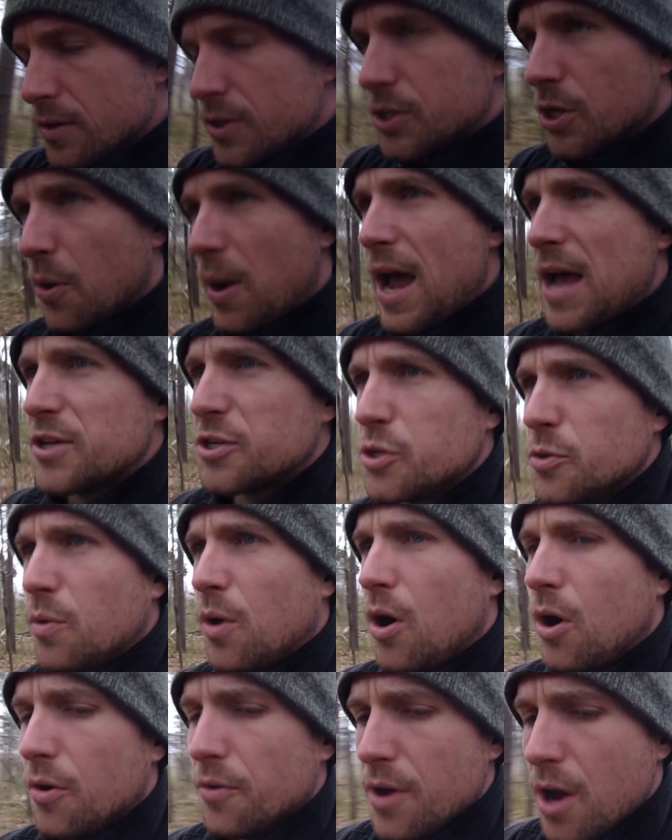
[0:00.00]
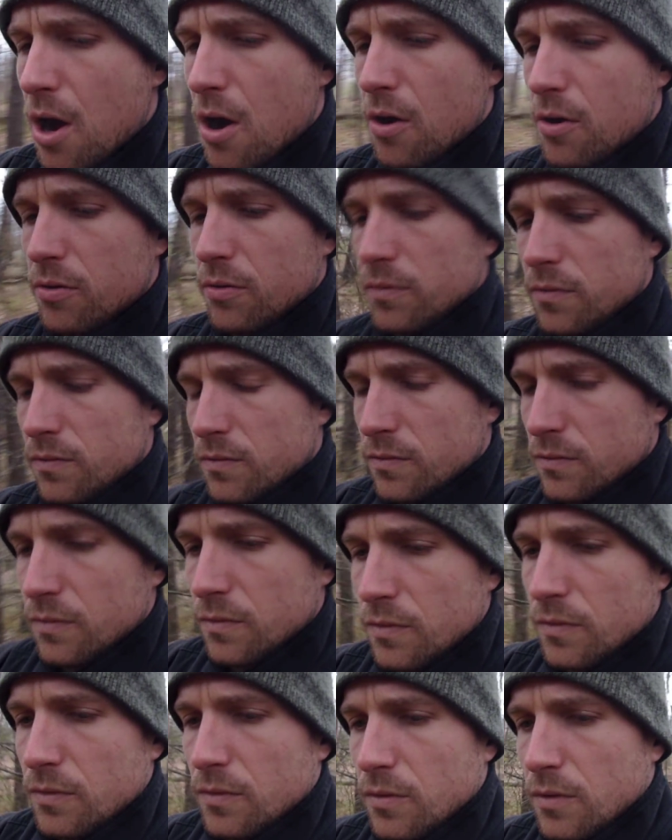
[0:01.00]
So, as you all know,
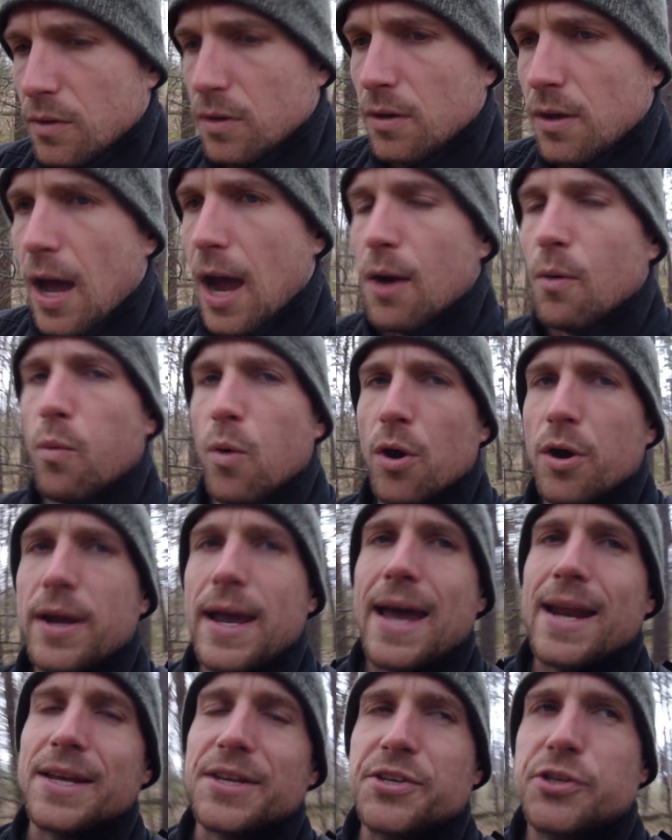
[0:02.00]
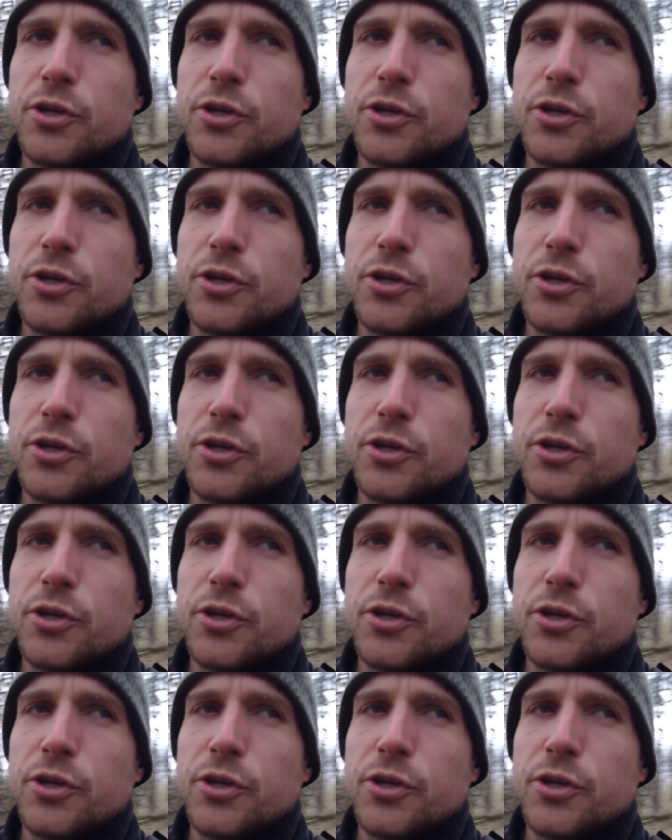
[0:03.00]
I work at a